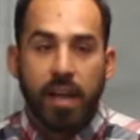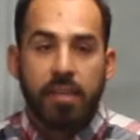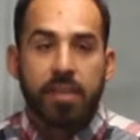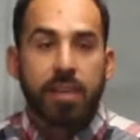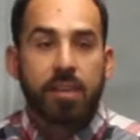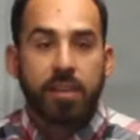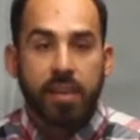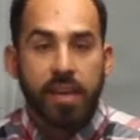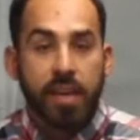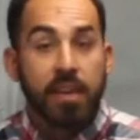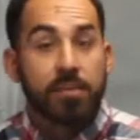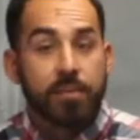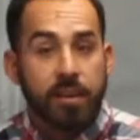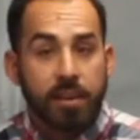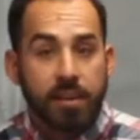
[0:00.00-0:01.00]
I think the
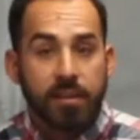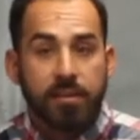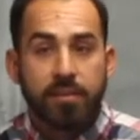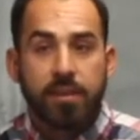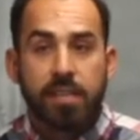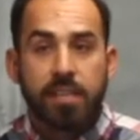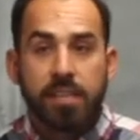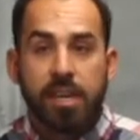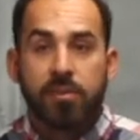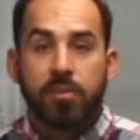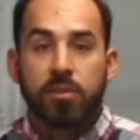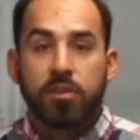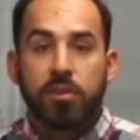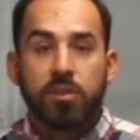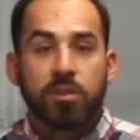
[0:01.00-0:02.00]
enemy, the
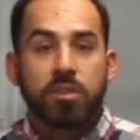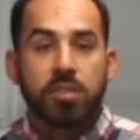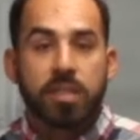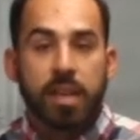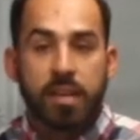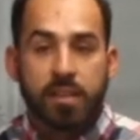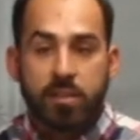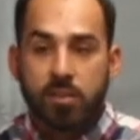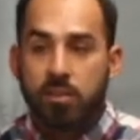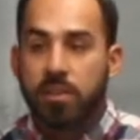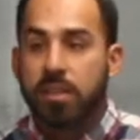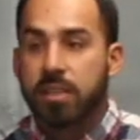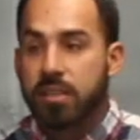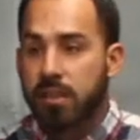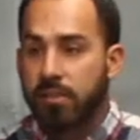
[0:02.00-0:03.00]
devil, uses that to
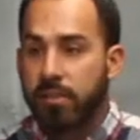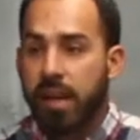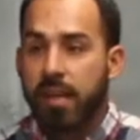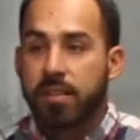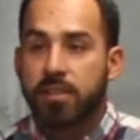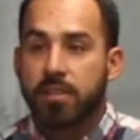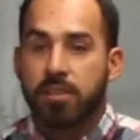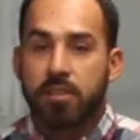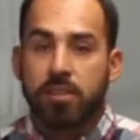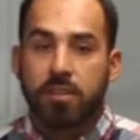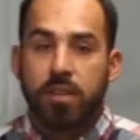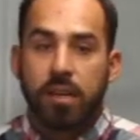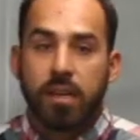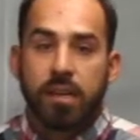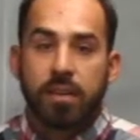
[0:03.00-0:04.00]
his
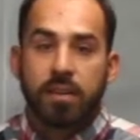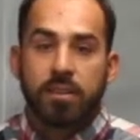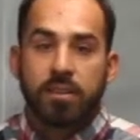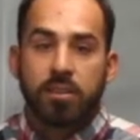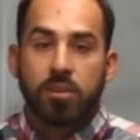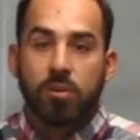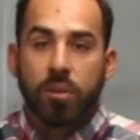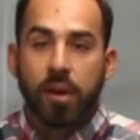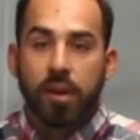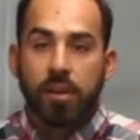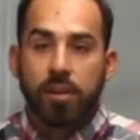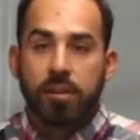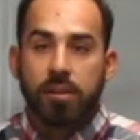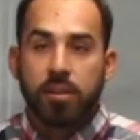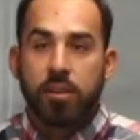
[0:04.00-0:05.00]
advantage. To
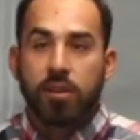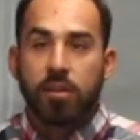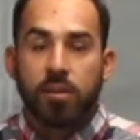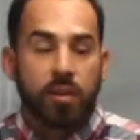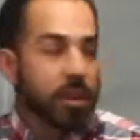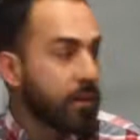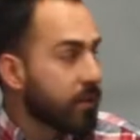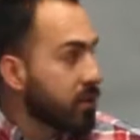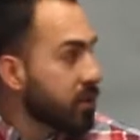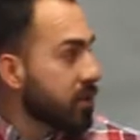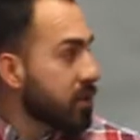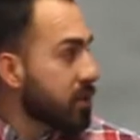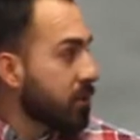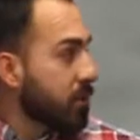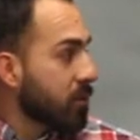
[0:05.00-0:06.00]
when, you know, if you're
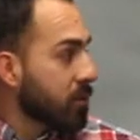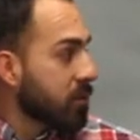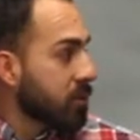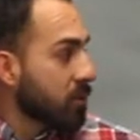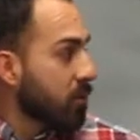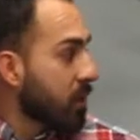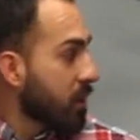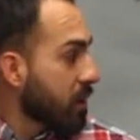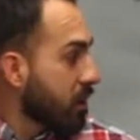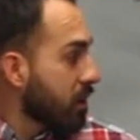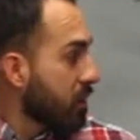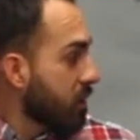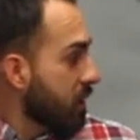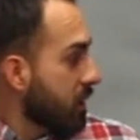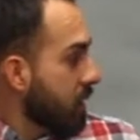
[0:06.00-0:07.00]
supposed to
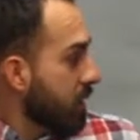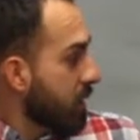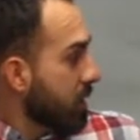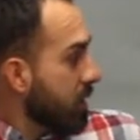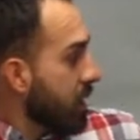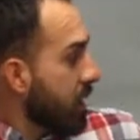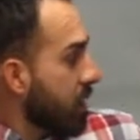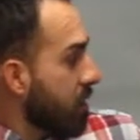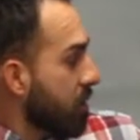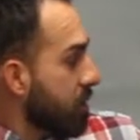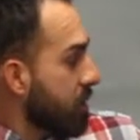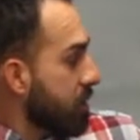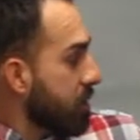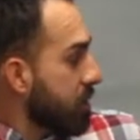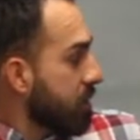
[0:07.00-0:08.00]
wear the
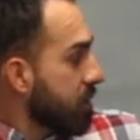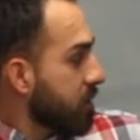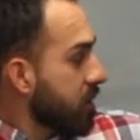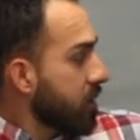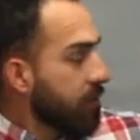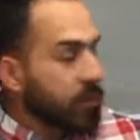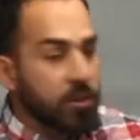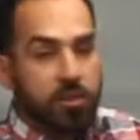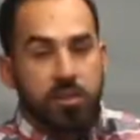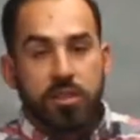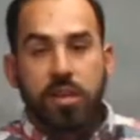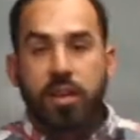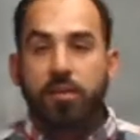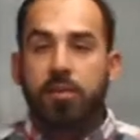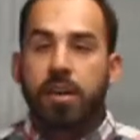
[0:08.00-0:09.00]
helmet of your
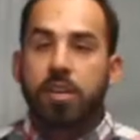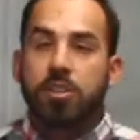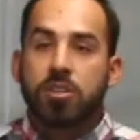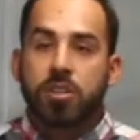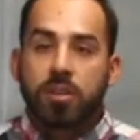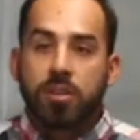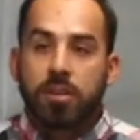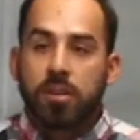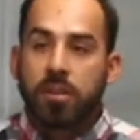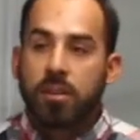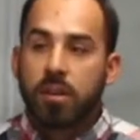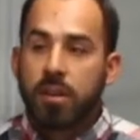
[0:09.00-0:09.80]
salvation